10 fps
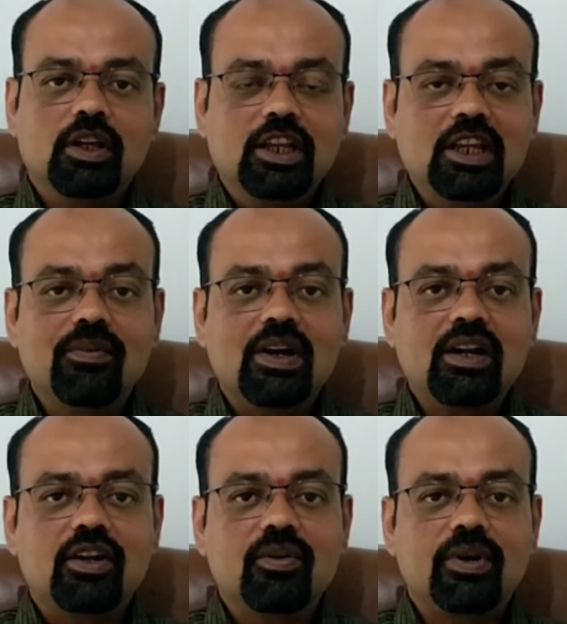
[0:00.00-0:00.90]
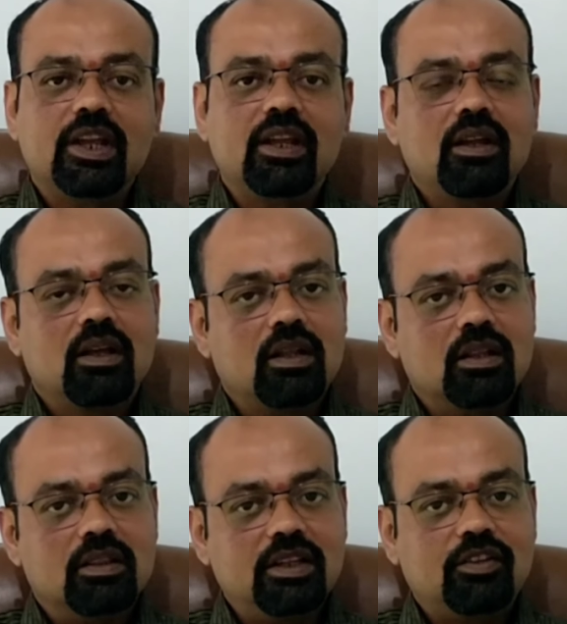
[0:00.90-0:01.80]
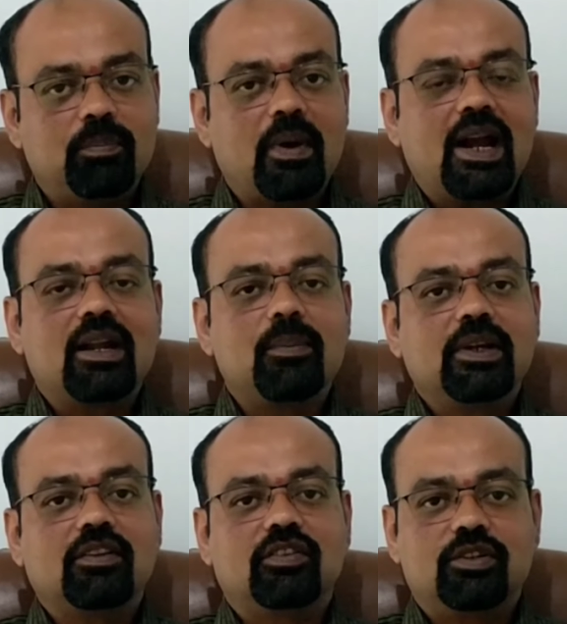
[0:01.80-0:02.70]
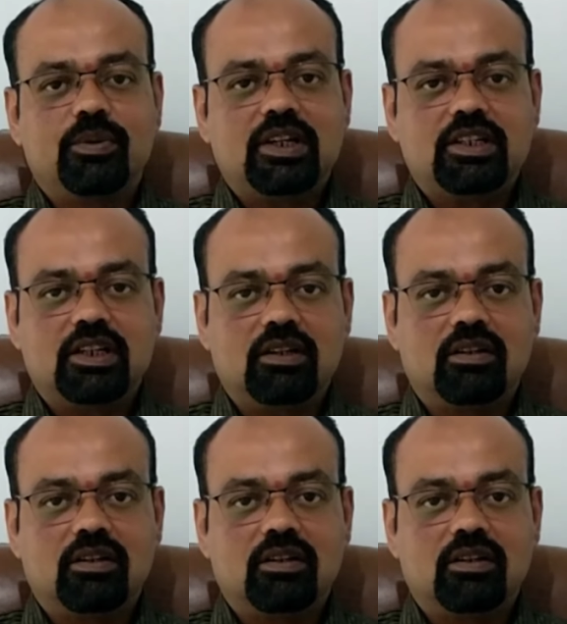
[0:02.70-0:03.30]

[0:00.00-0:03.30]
even during this pandemic situation.